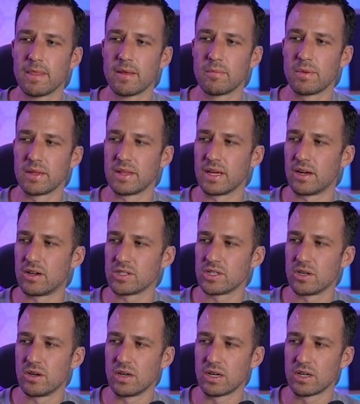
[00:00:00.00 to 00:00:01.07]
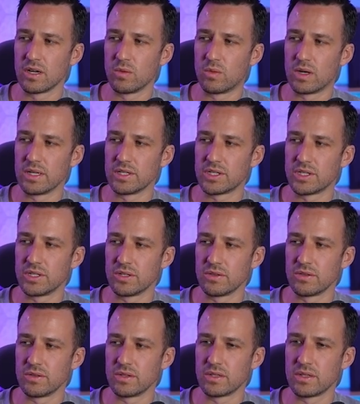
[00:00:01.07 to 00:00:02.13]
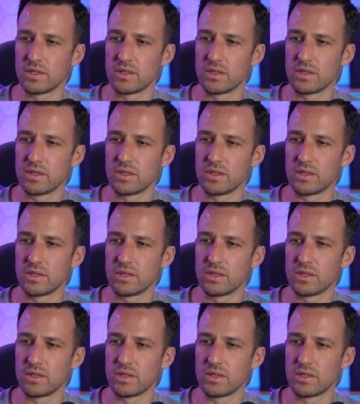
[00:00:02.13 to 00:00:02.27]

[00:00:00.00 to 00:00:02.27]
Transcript: But then also a good one to